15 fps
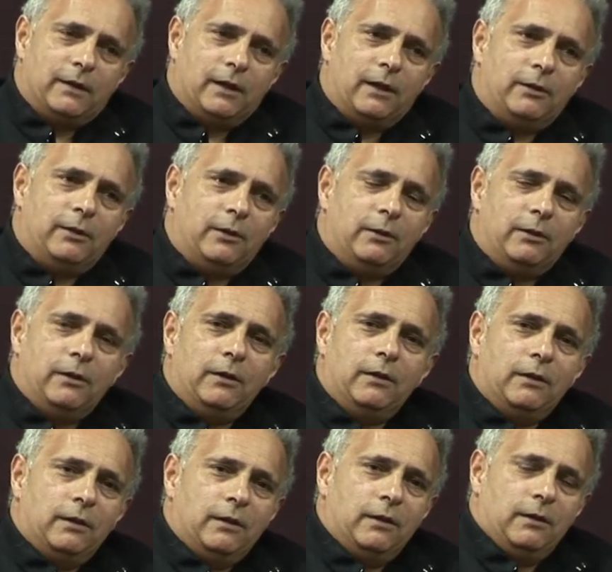And
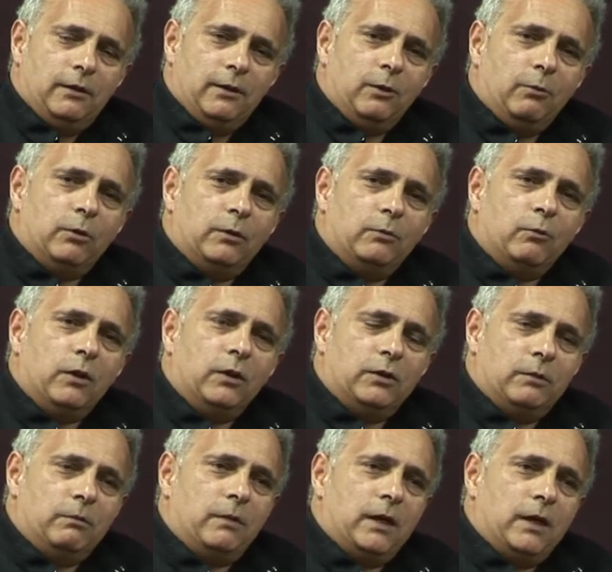you wouldn't
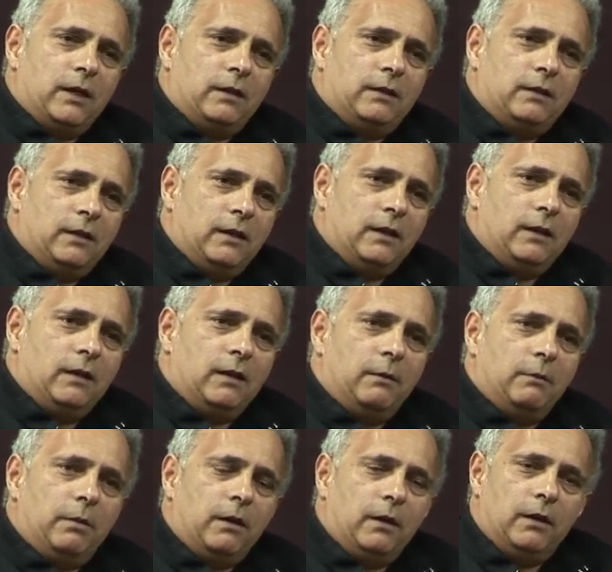want a mad
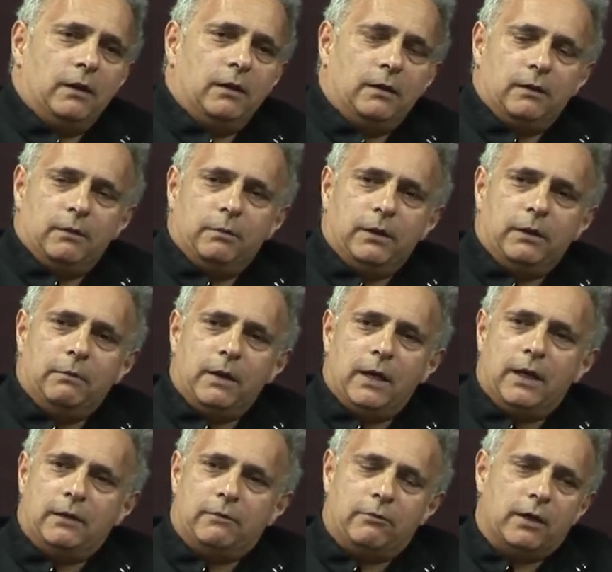airline pilot, but a
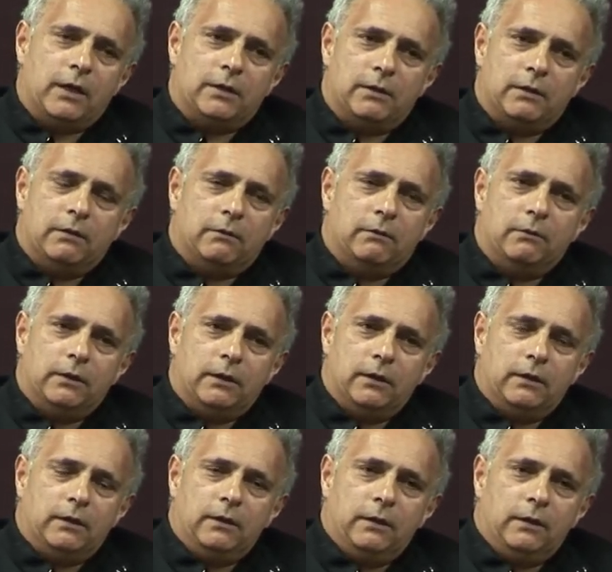mad writer.
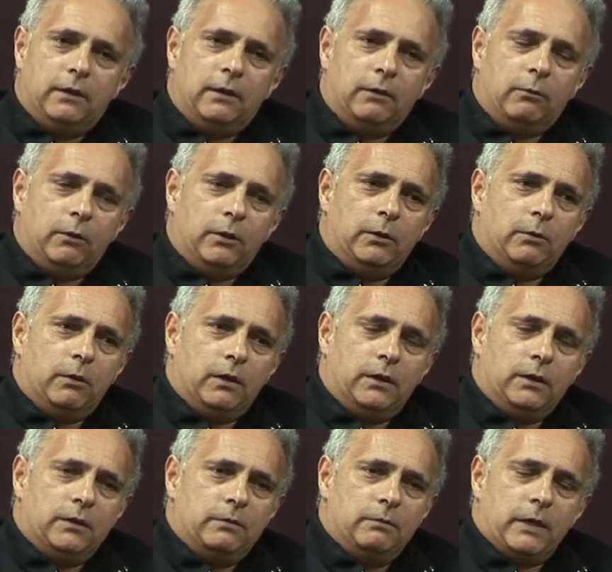You know, what you want
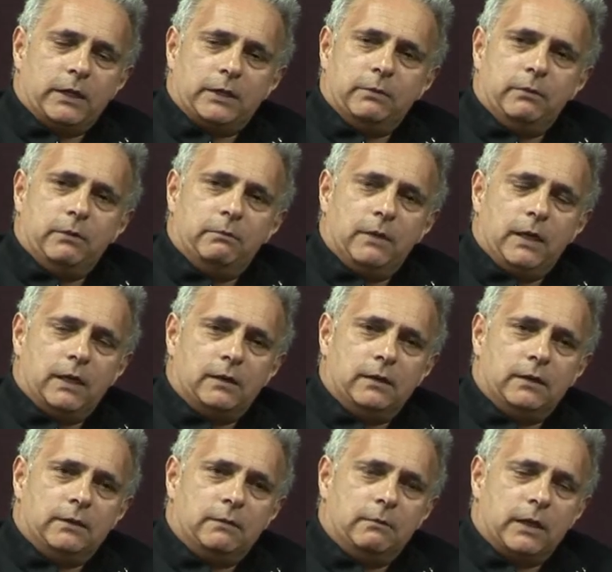is maximum
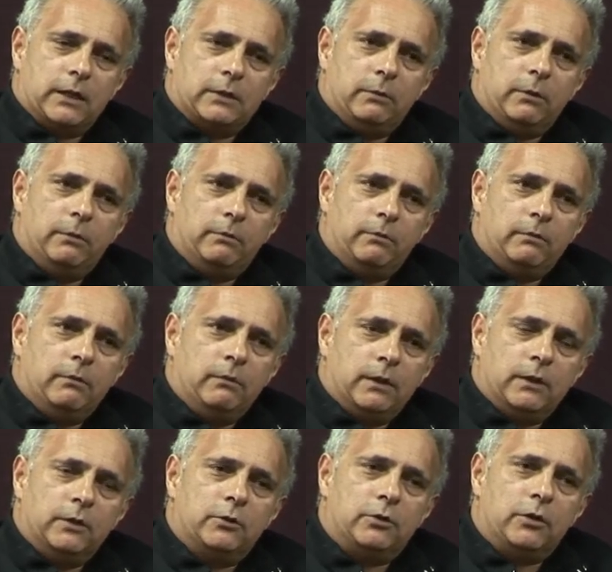madness and maximum
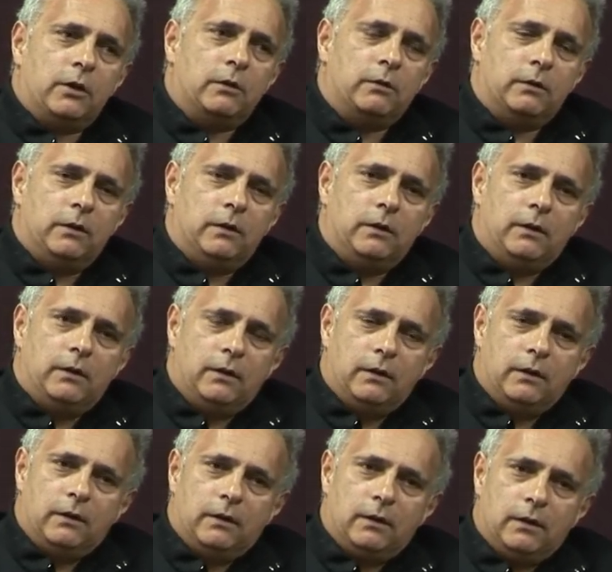control.
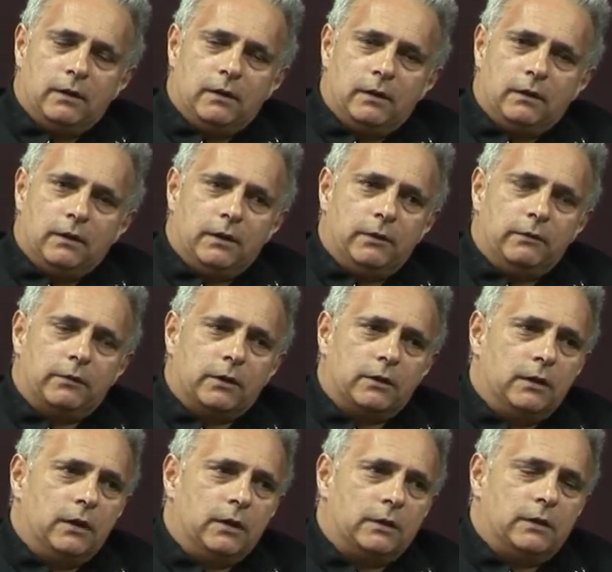And then you've
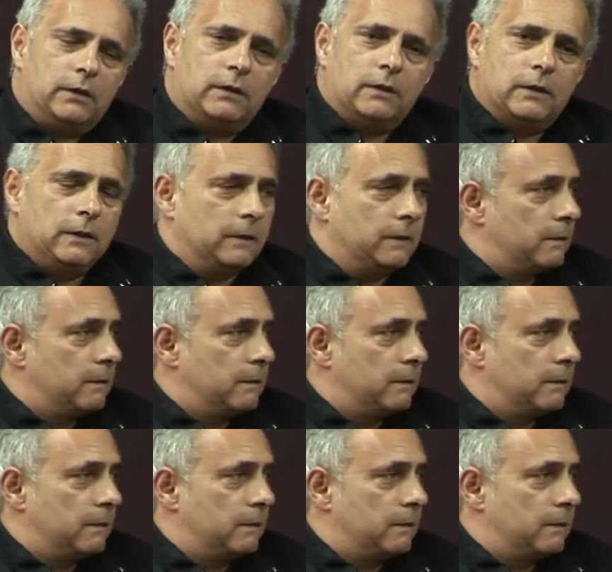got an artist.